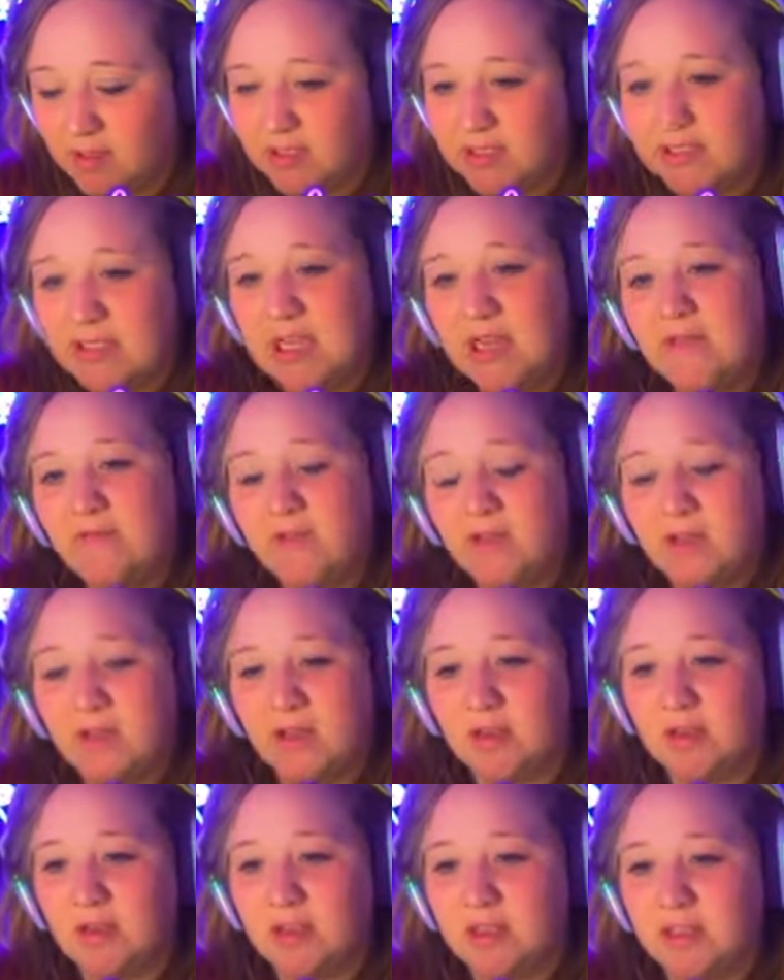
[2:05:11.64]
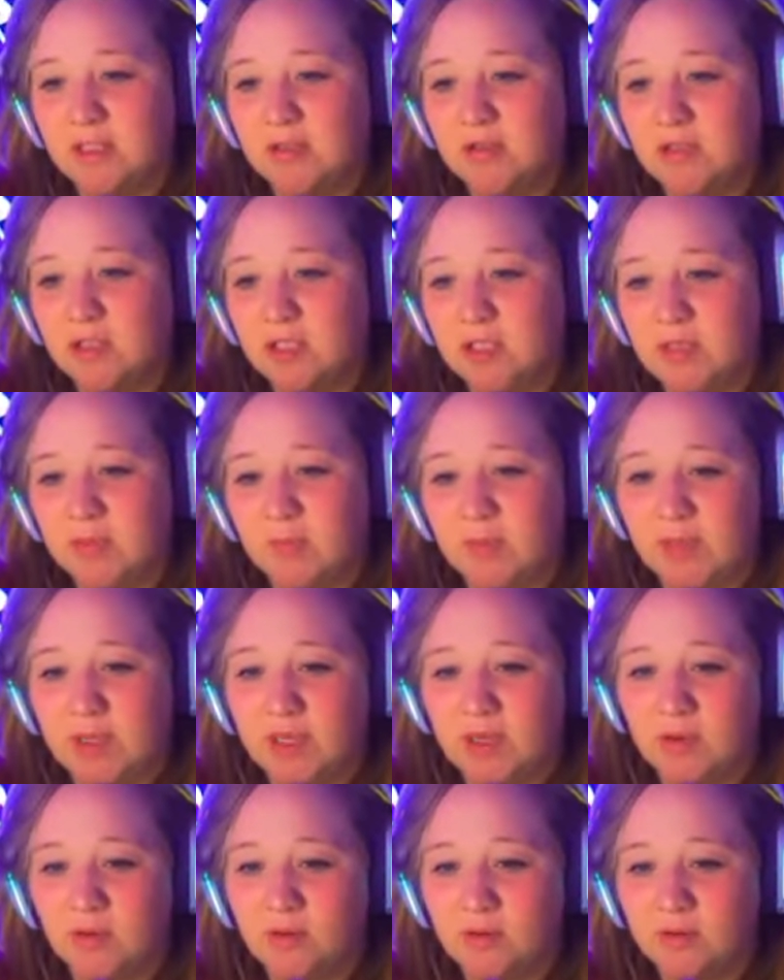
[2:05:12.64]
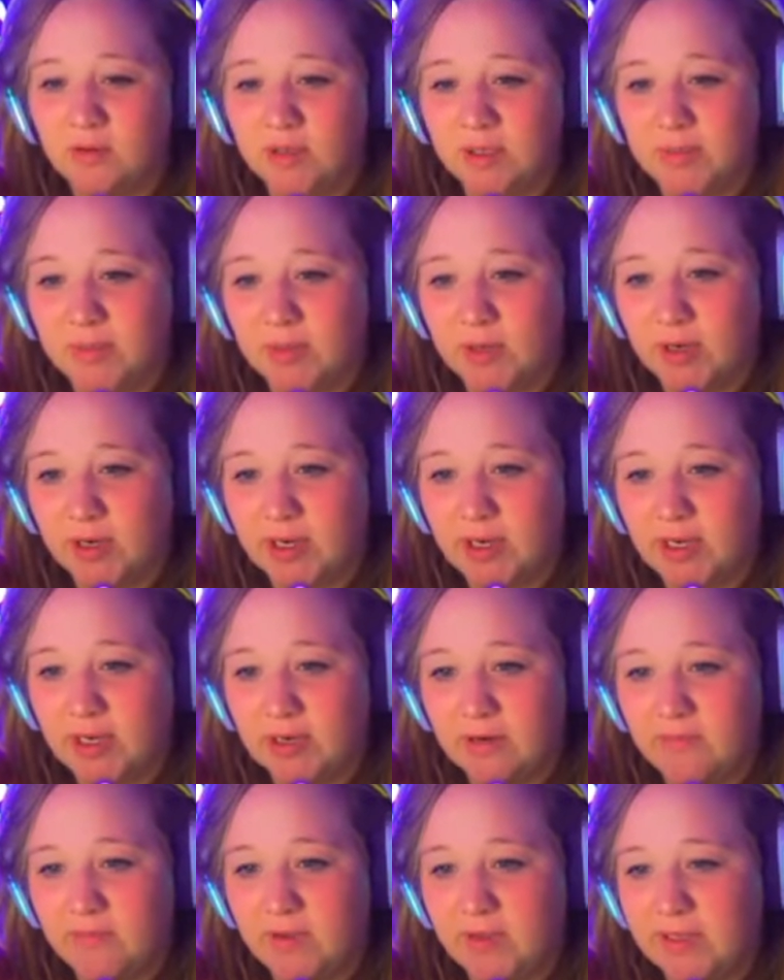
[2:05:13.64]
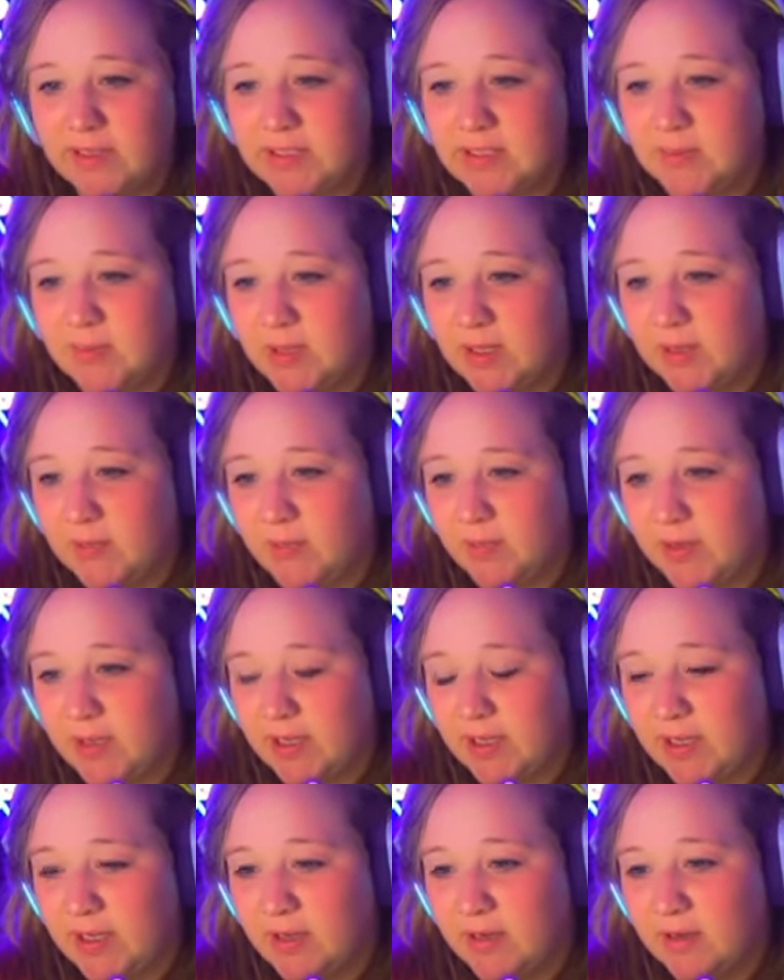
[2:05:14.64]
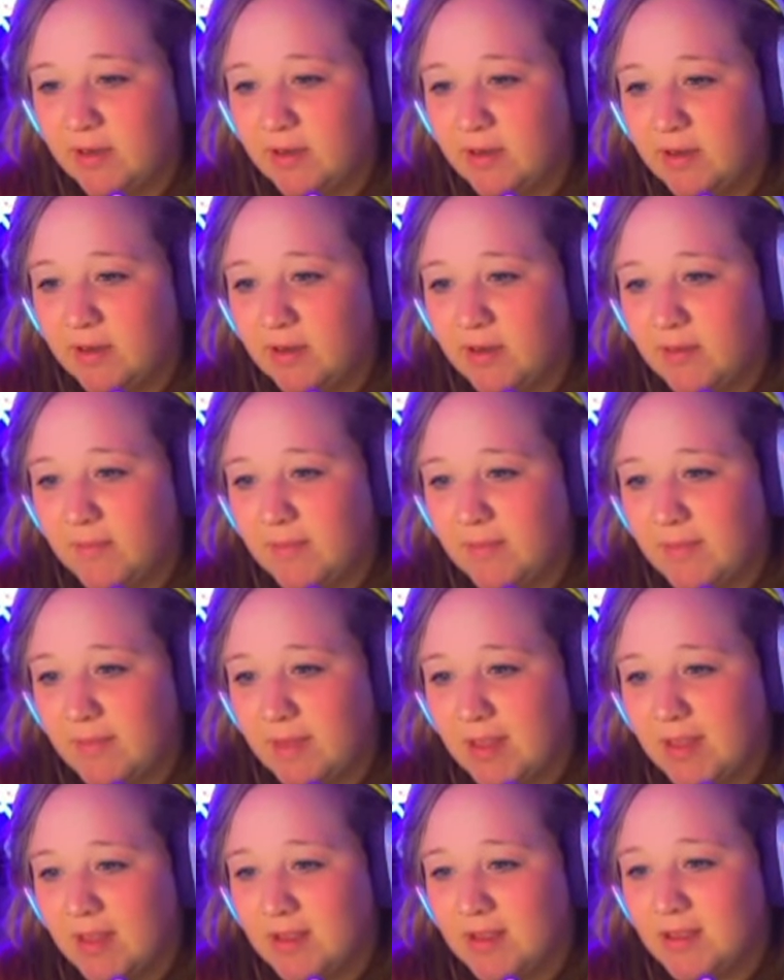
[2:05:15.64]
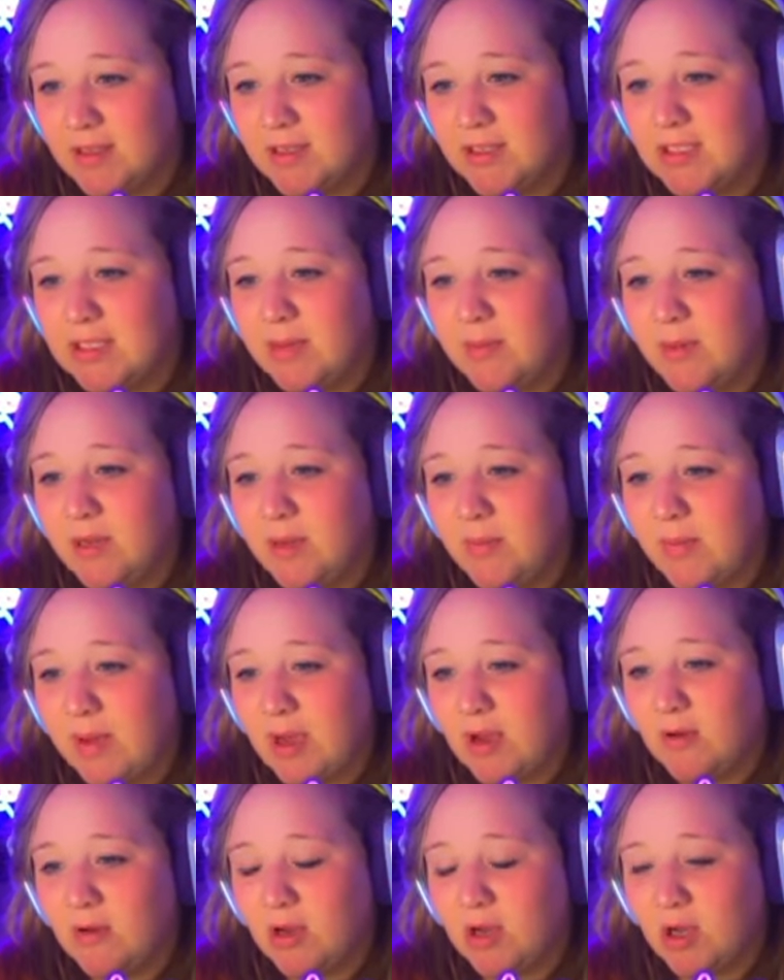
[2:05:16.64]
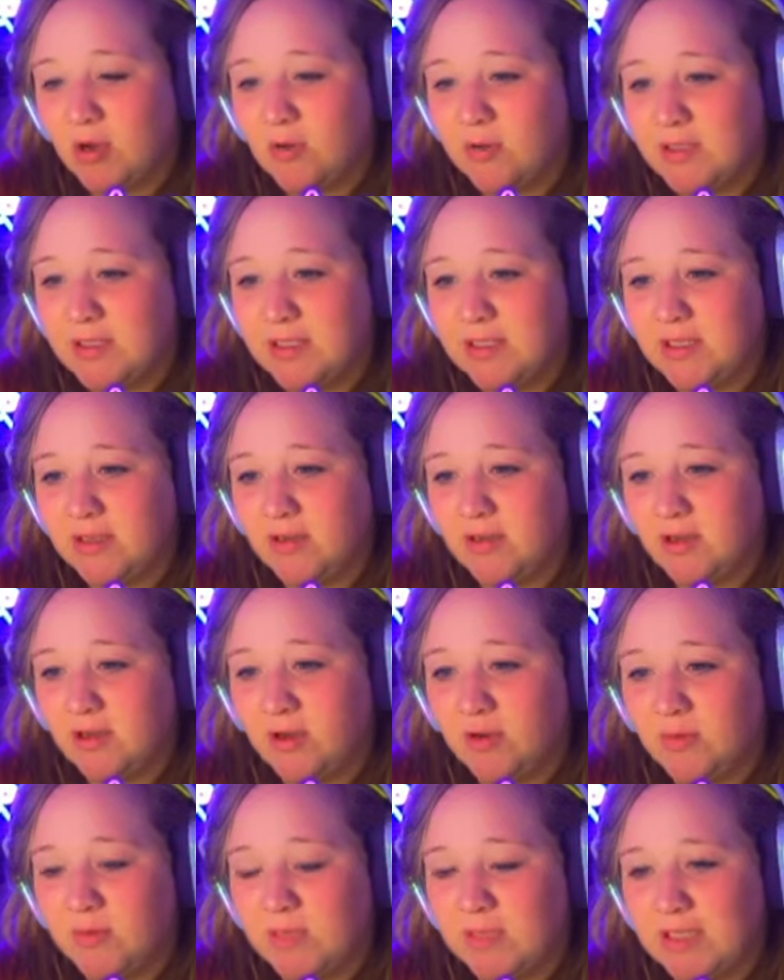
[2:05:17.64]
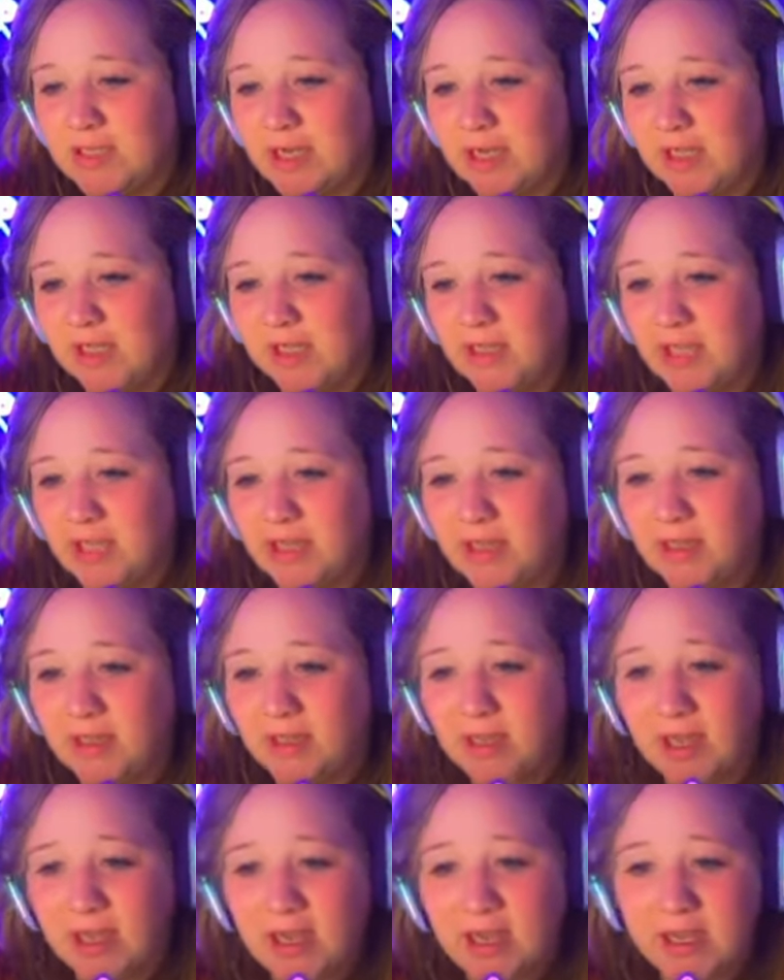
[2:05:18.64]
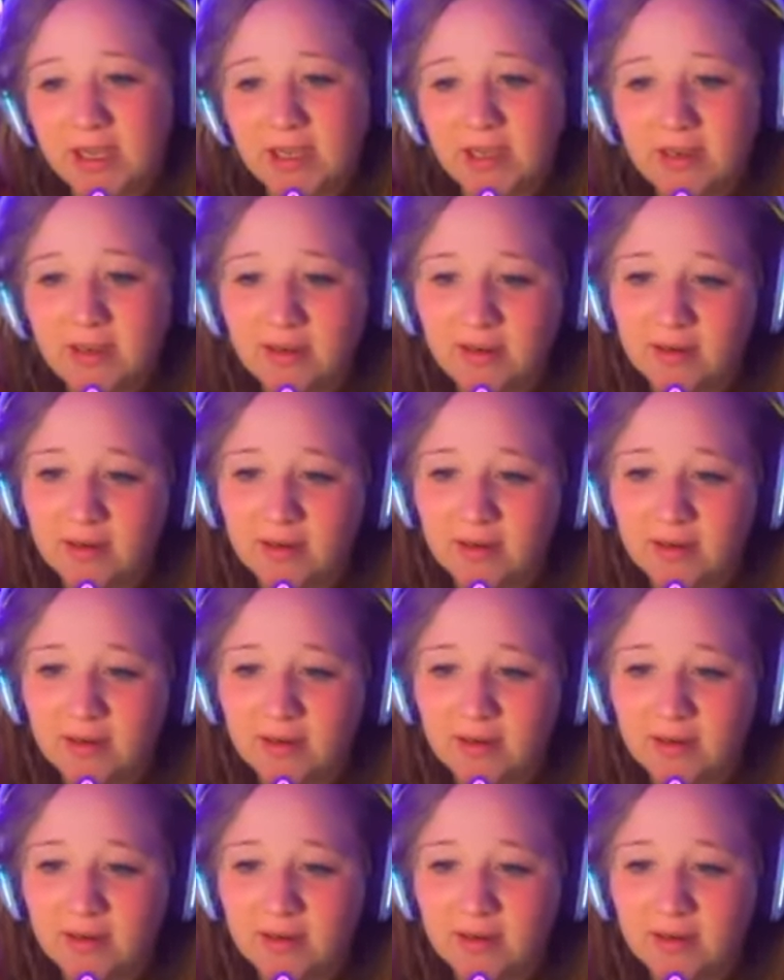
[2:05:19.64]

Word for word: Definitely could do just a big old upgrade and advancement, but there's something about cozy little homes that I like a lot.